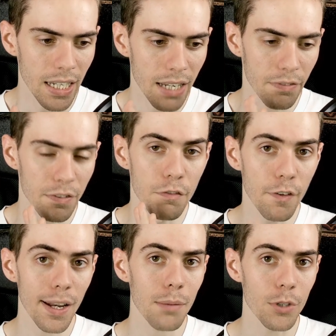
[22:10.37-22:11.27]
If you
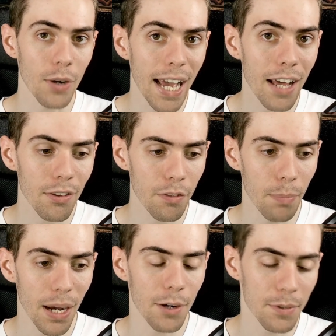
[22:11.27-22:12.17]
fill up your health
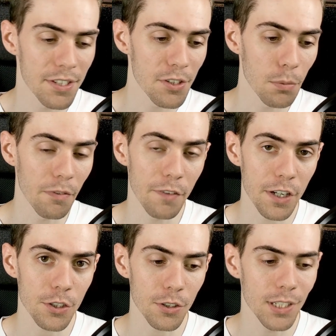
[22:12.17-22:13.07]
bar with
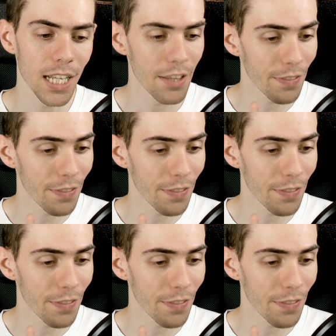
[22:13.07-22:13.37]
superficial,